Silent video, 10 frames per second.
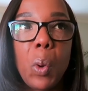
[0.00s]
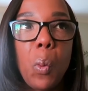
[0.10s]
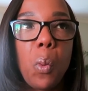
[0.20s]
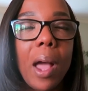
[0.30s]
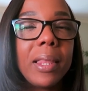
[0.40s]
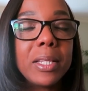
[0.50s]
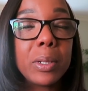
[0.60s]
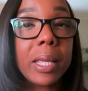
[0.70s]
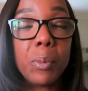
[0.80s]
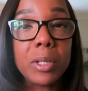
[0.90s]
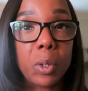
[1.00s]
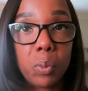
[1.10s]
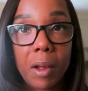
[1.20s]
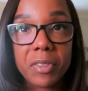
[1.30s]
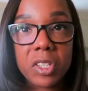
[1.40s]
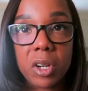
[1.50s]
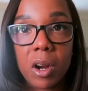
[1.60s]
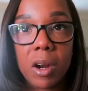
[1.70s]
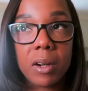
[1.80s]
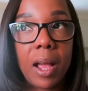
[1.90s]
while it was a rough
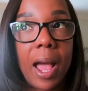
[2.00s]
start,